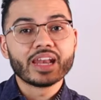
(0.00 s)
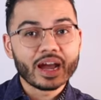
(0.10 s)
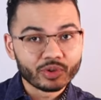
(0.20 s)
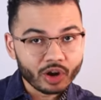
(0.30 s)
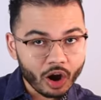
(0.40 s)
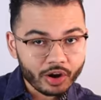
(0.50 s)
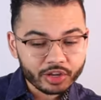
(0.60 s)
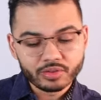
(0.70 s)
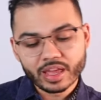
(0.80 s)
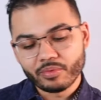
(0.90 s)
And I would
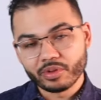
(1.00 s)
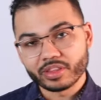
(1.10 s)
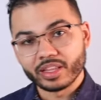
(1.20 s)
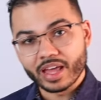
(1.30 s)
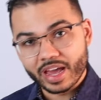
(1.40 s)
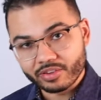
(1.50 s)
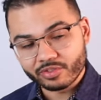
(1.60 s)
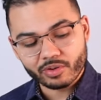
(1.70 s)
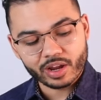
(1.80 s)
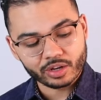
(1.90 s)
argue that with a line
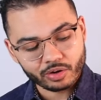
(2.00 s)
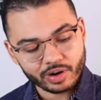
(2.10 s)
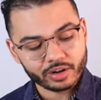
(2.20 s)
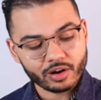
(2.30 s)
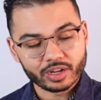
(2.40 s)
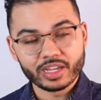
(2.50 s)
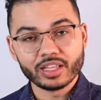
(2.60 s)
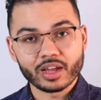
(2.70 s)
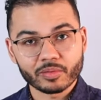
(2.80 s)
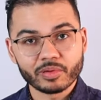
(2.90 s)
of credit, credit card,
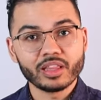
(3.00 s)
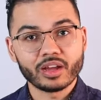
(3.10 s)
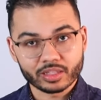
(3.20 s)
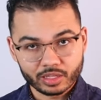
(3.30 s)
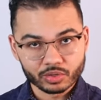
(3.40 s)
HELOC, PLOC,